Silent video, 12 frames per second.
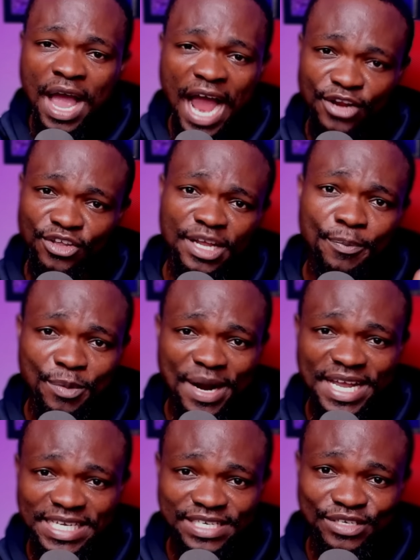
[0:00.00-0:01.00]
Another
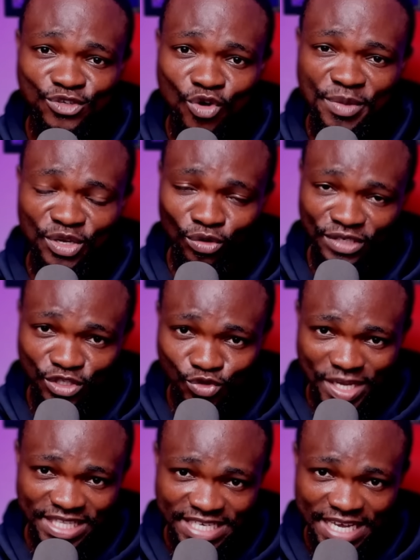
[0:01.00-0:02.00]
pre-market sale is coming on the
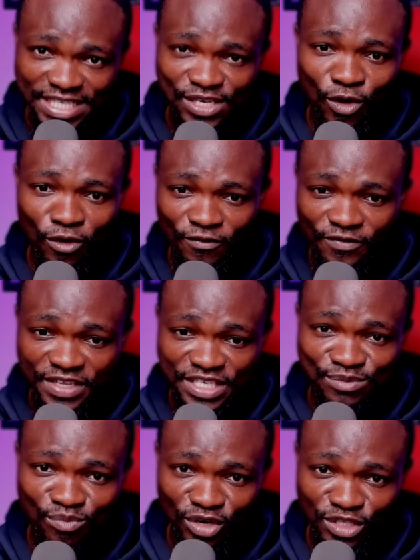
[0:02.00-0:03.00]
20th of this
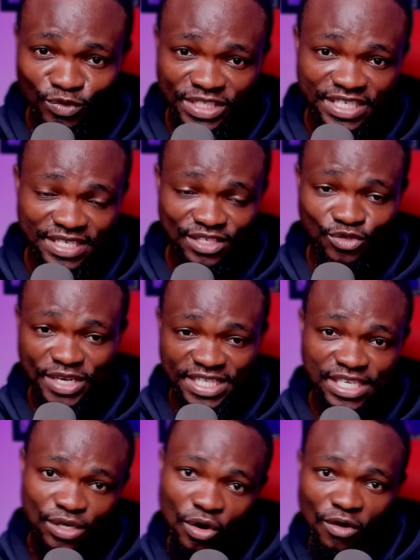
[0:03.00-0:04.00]
month, which is
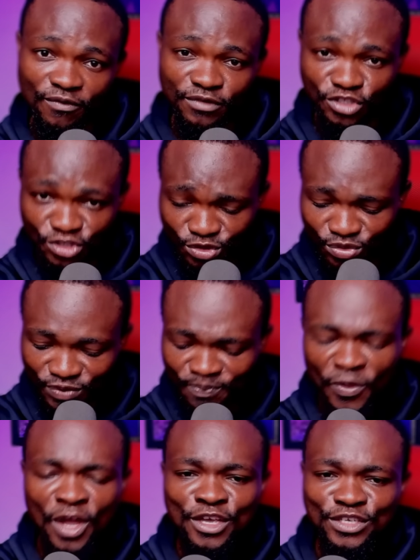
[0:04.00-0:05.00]
20th of June.
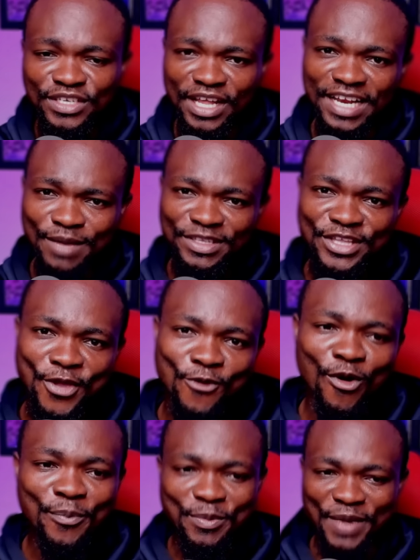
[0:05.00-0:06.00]
So now let me tell you
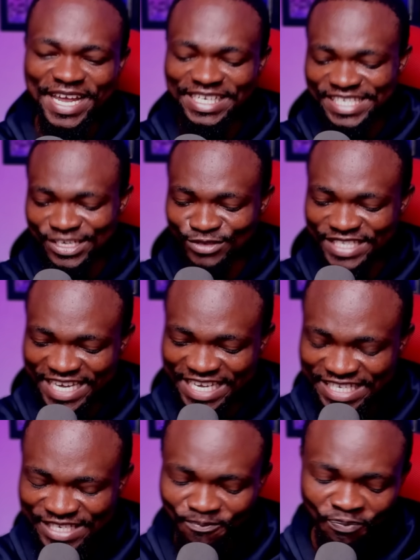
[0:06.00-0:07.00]
what pre-market sales is.